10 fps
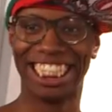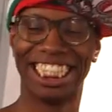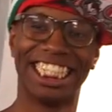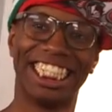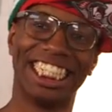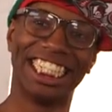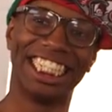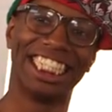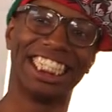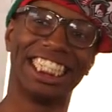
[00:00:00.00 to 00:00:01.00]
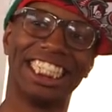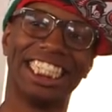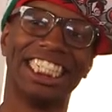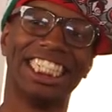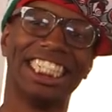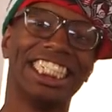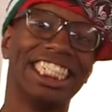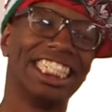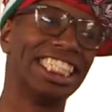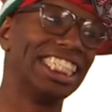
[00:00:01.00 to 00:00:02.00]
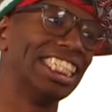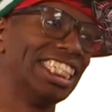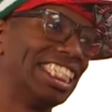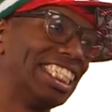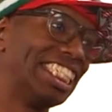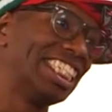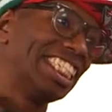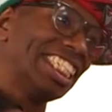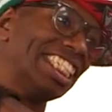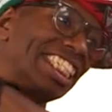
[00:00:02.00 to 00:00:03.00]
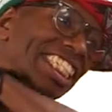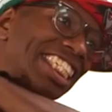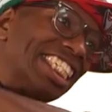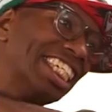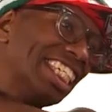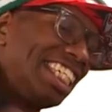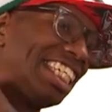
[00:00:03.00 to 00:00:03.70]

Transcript: (silent)